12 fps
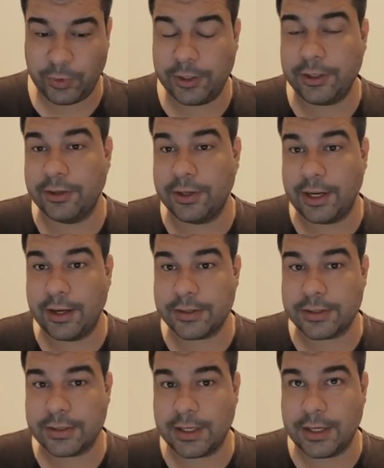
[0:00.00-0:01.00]
We only got
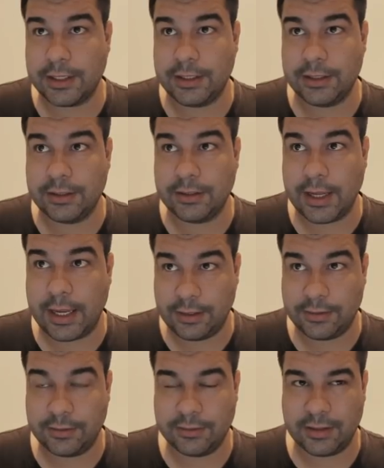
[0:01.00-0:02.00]
ours in
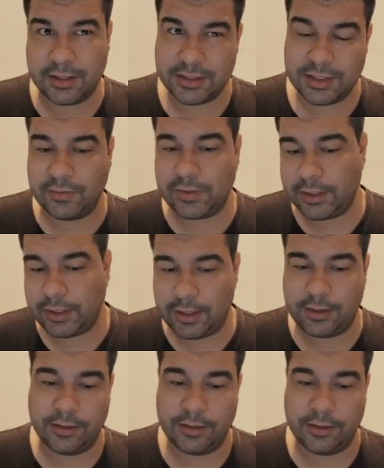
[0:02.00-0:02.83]
98, 97, 98.